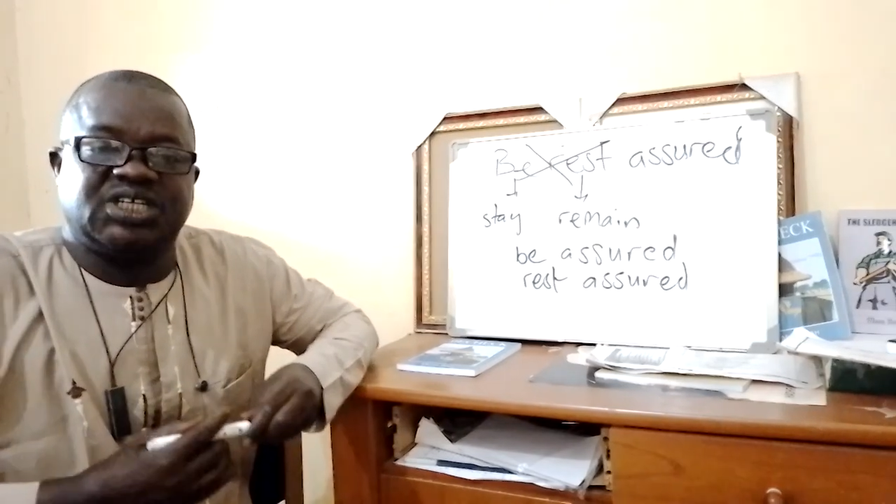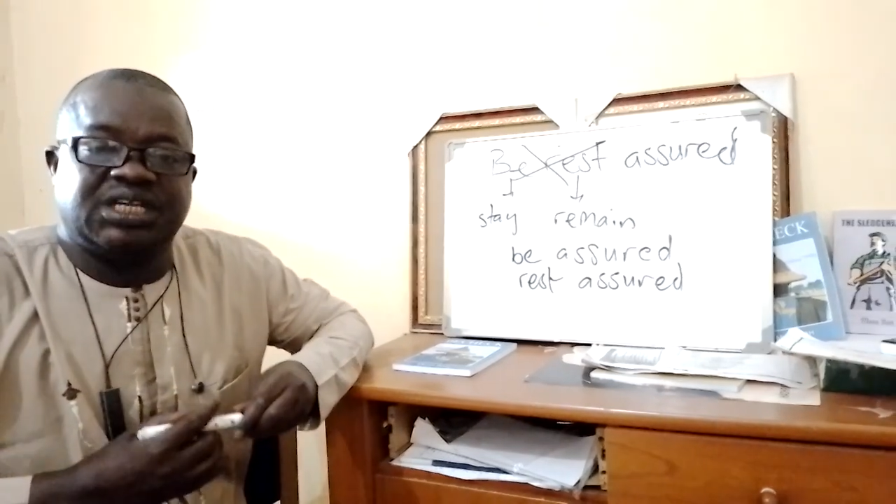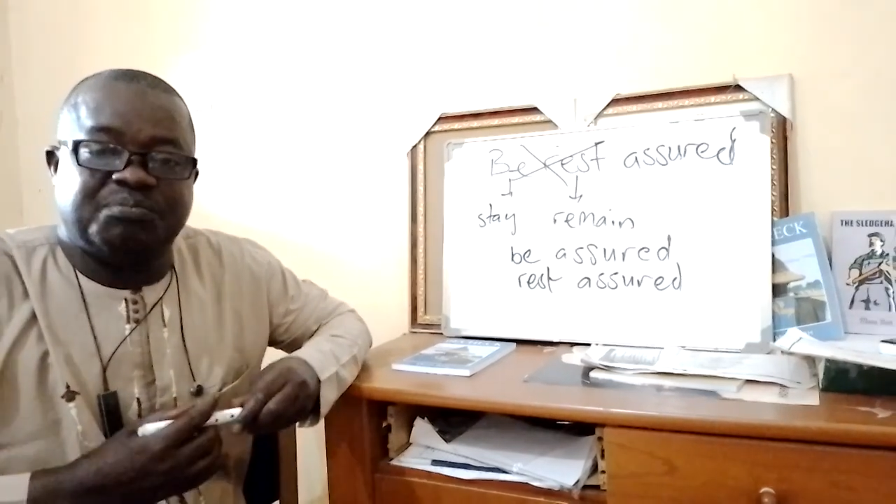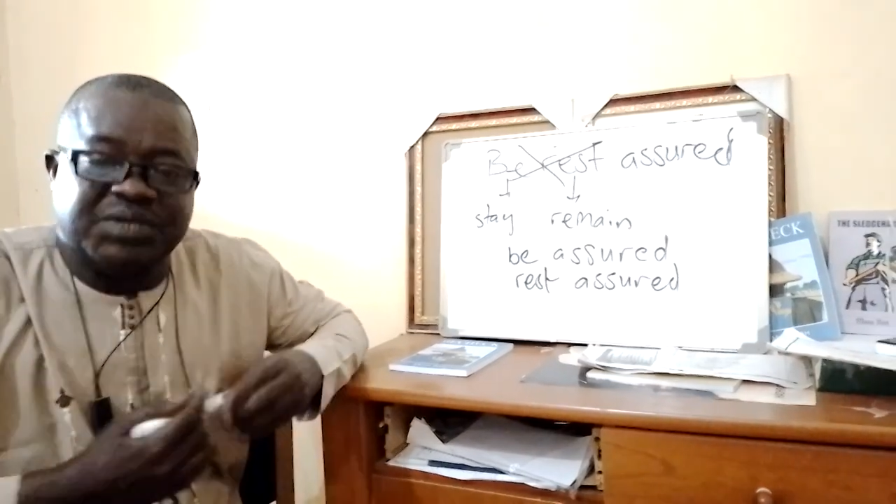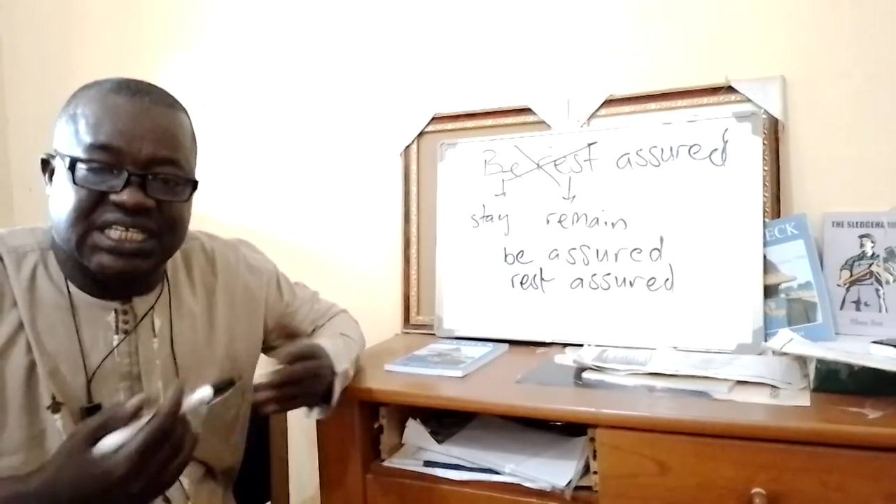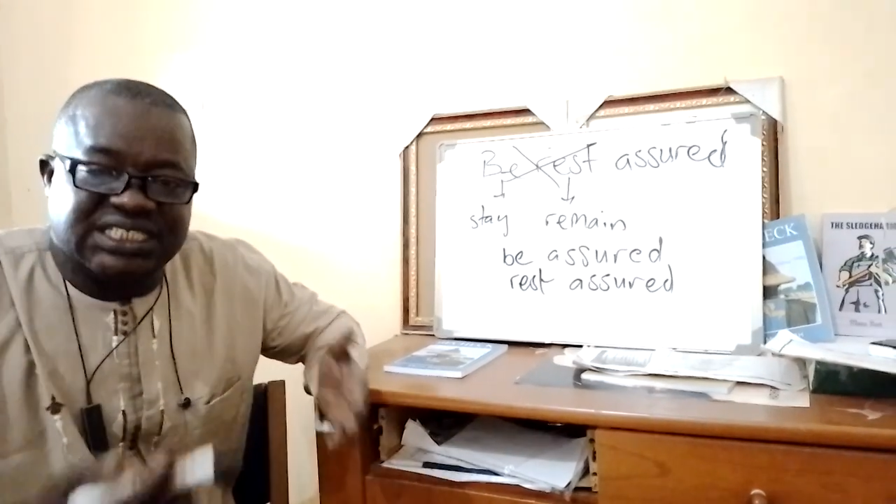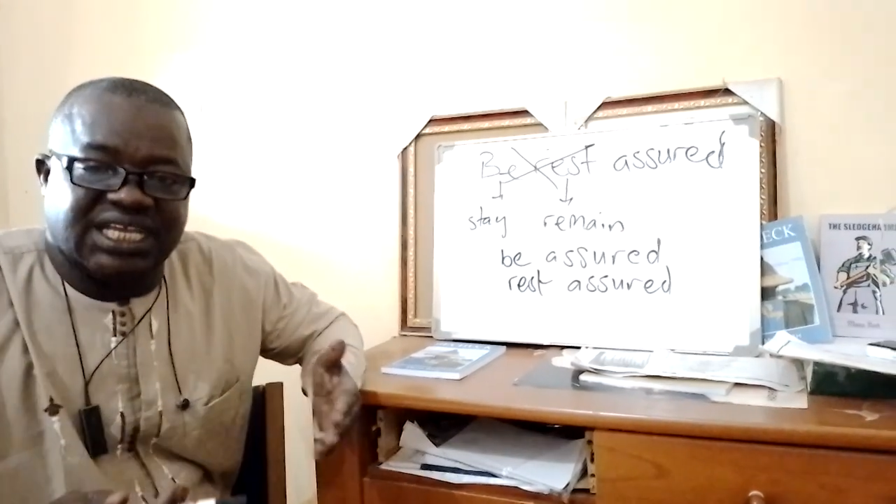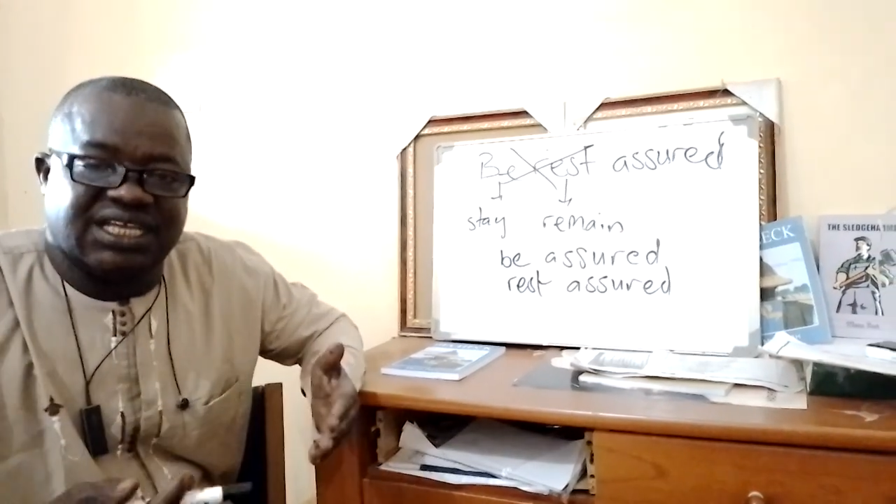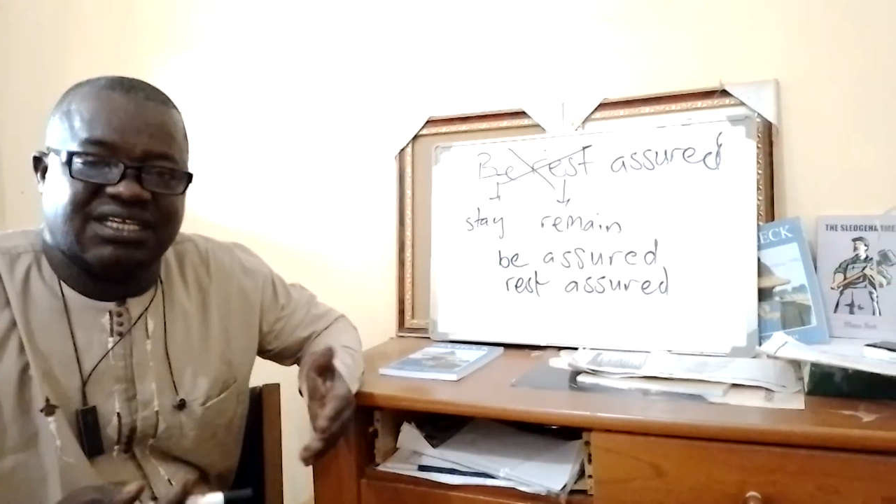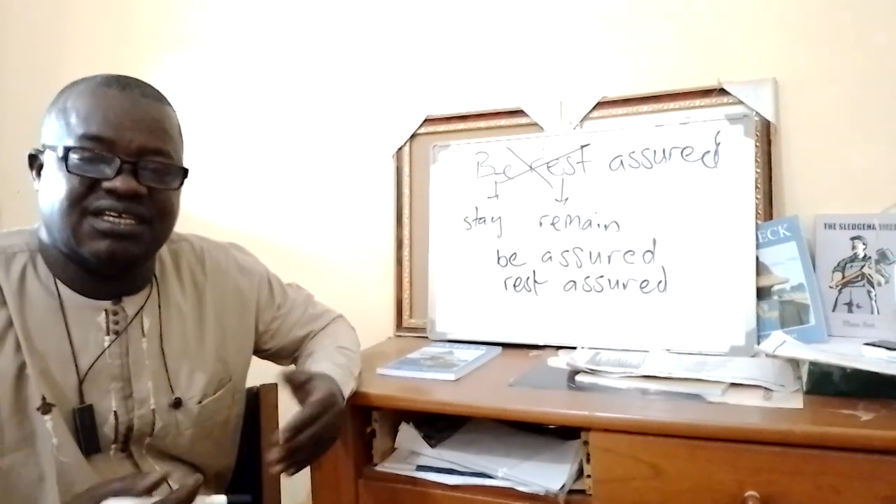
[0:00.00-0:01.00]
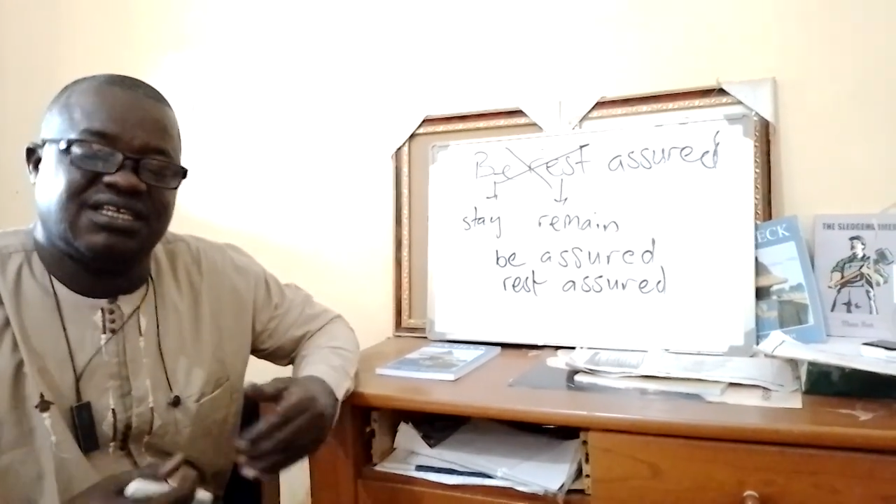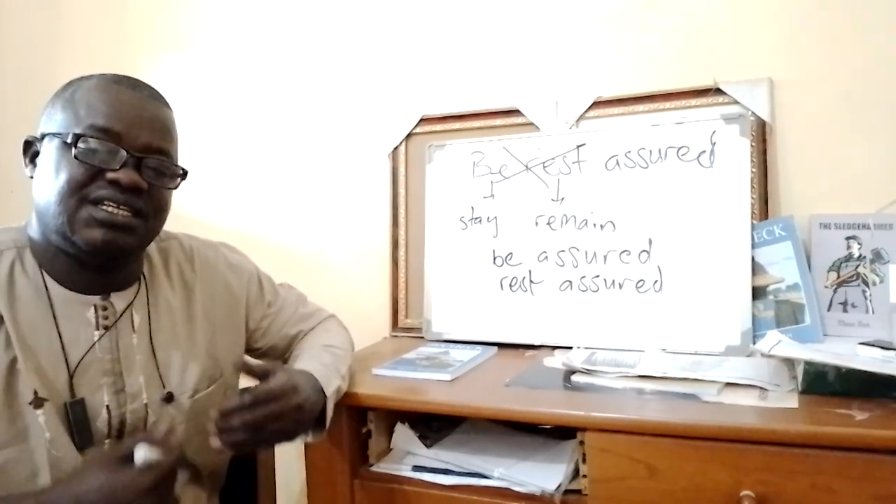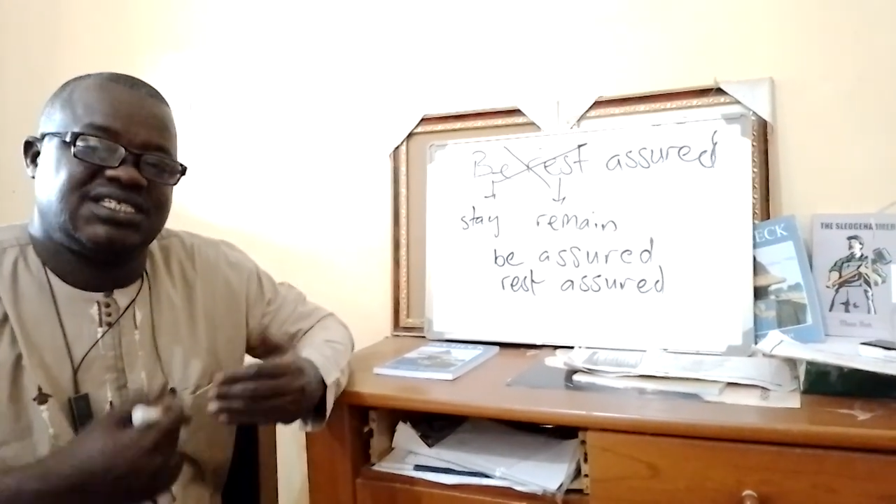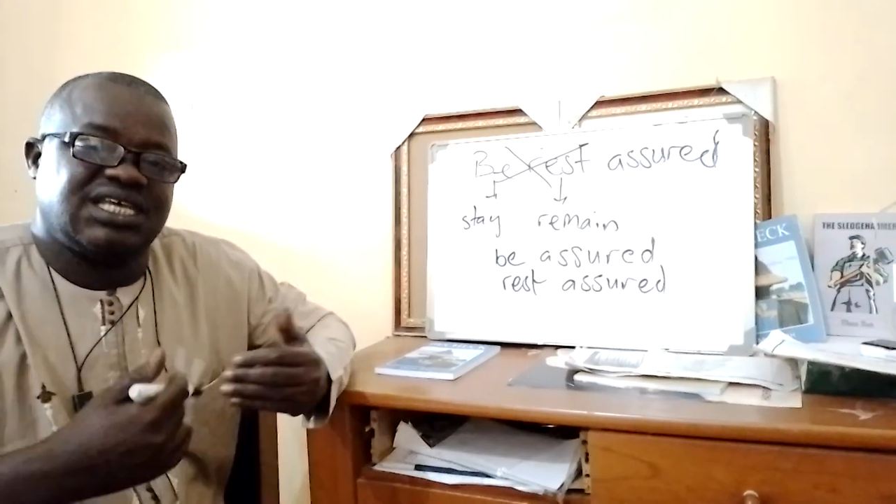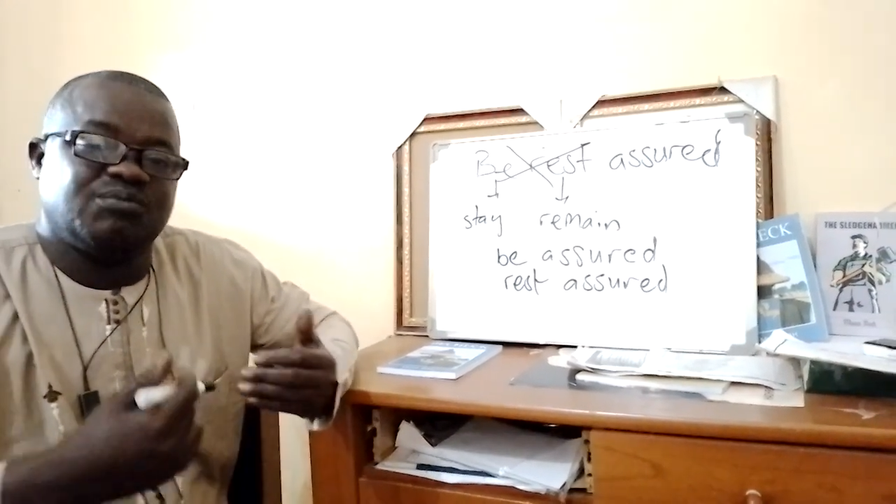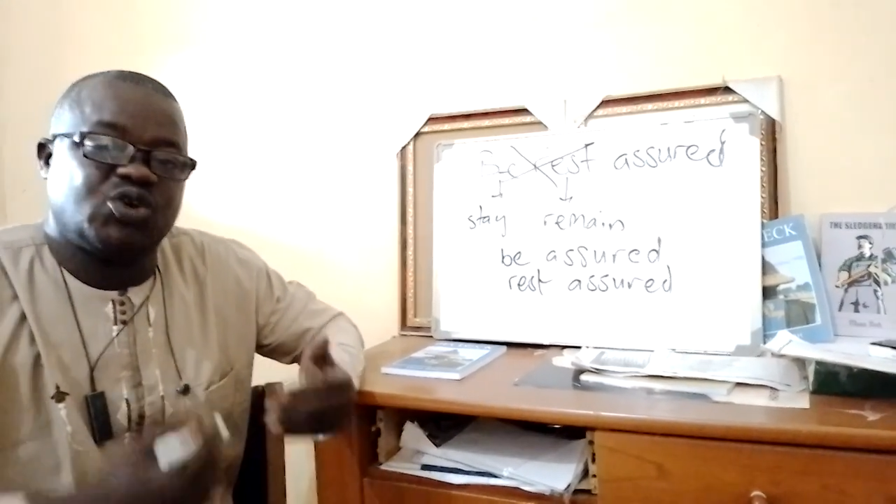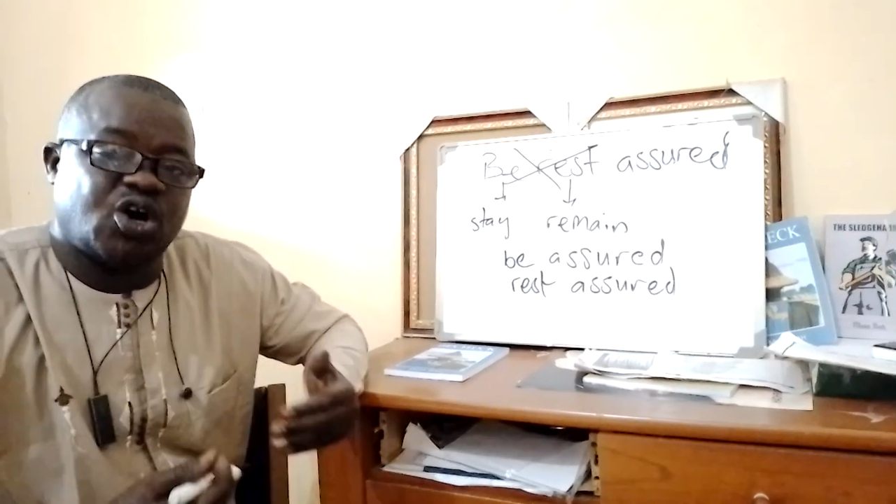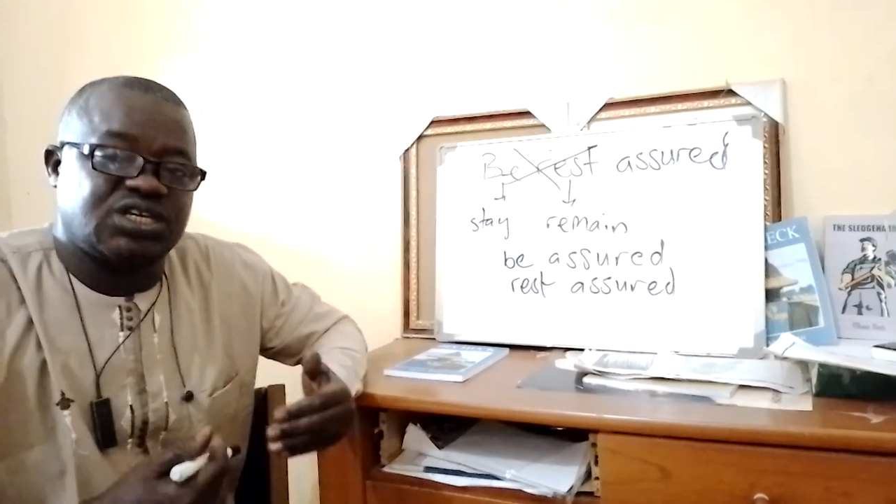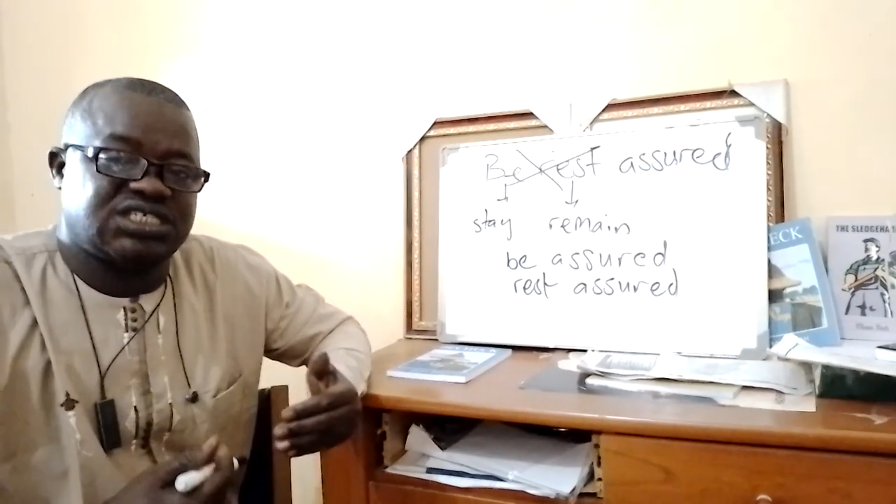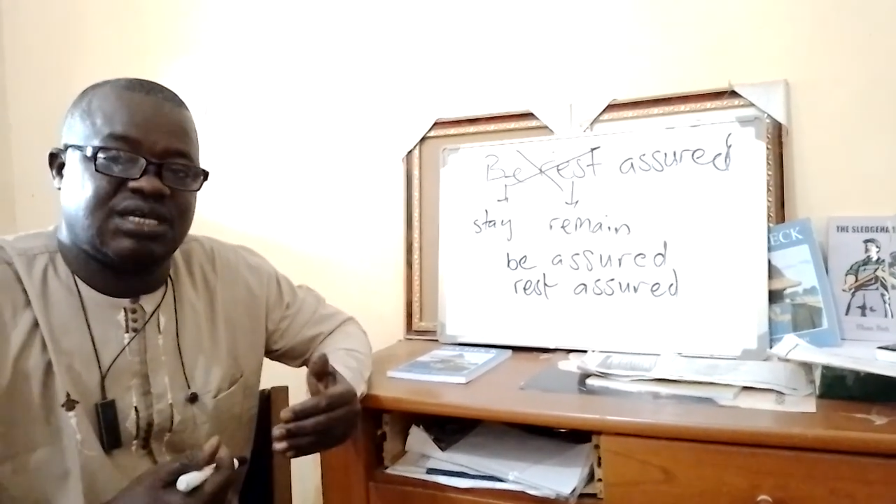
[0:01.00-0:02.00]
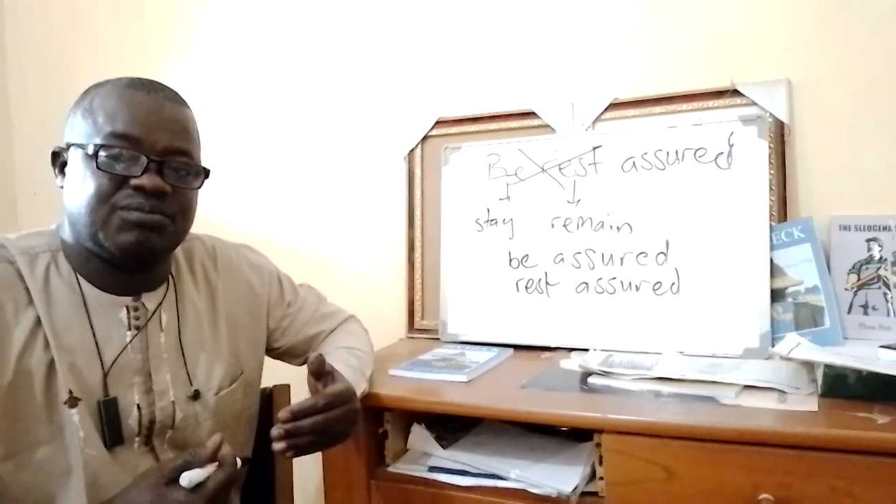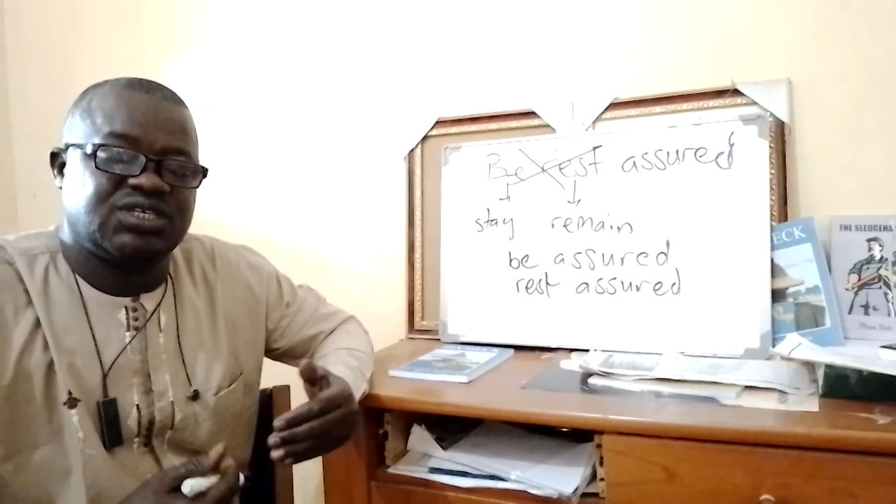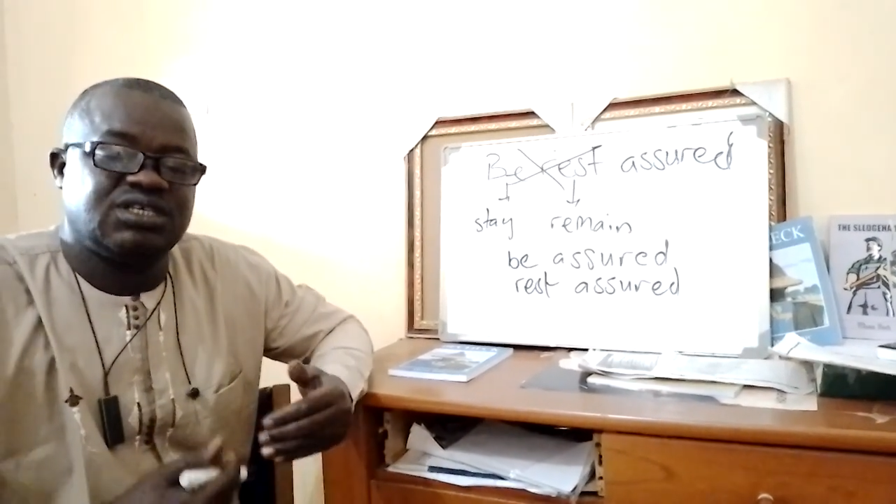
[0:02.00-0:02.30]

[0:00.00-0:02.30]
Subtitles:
repeating the same concept.